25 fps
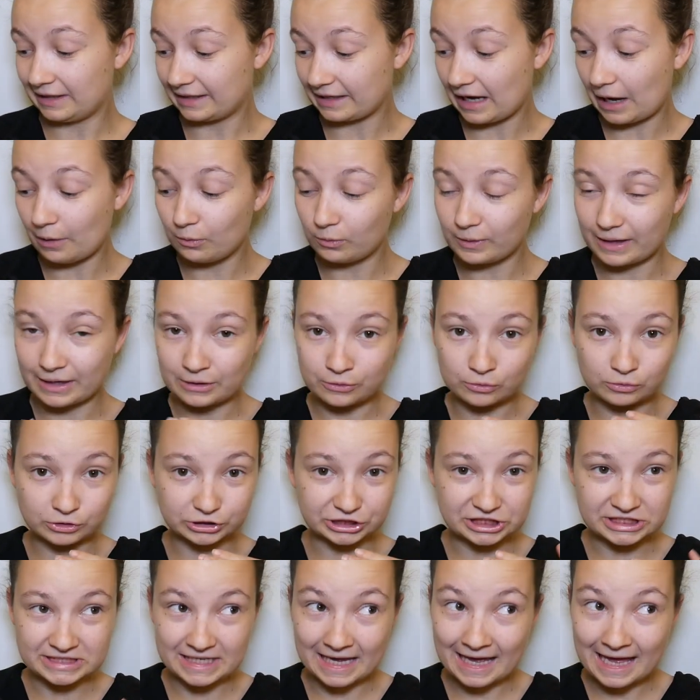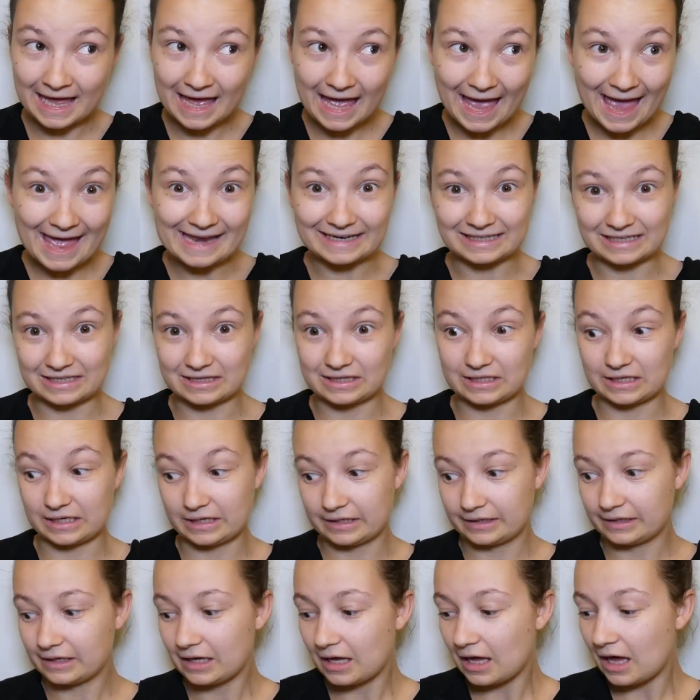Like, I will get nauseous at
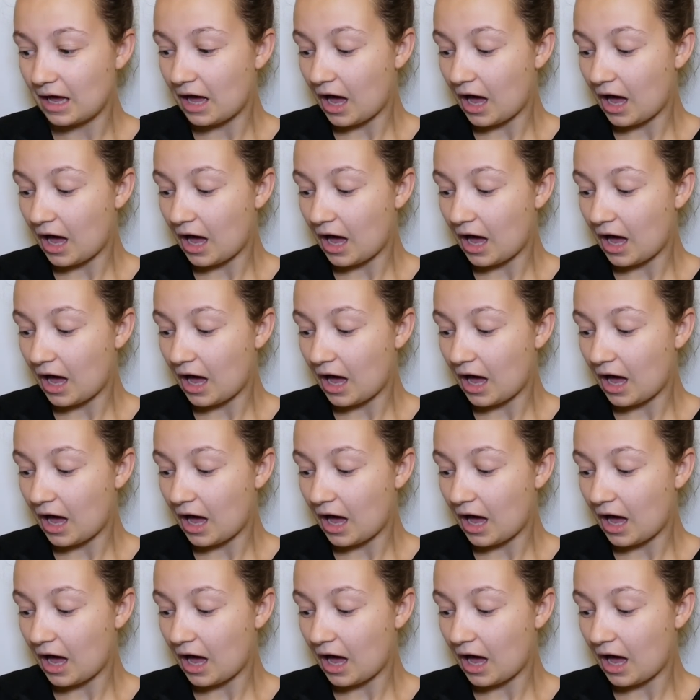anything.